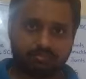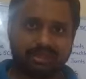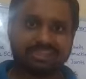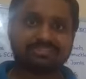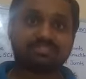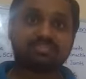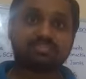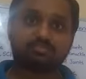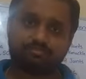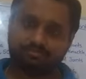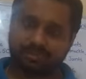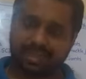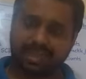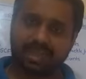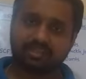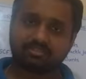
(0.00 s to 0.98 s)
basics of
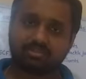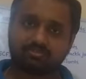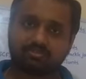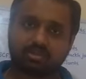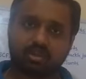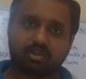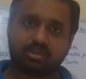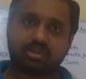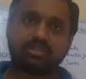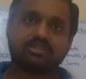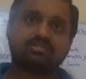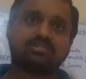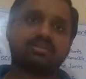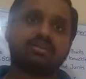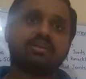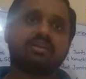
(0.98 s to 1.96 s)
mechanics of
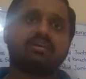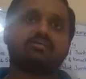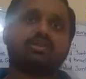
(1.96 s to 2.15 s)
solids.